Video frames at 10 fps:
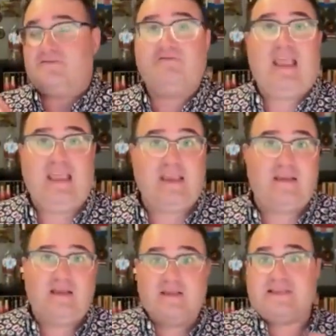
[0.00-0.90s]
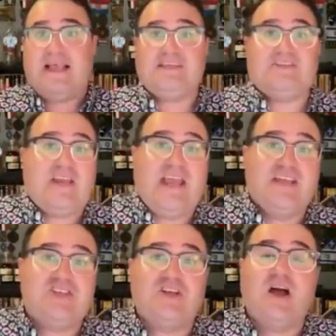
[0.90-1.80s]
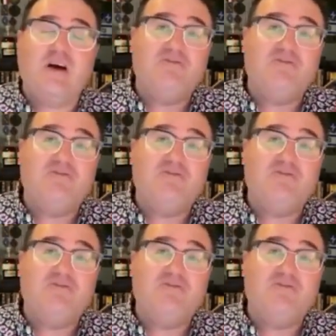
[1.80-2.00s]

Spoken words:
fake assassination, a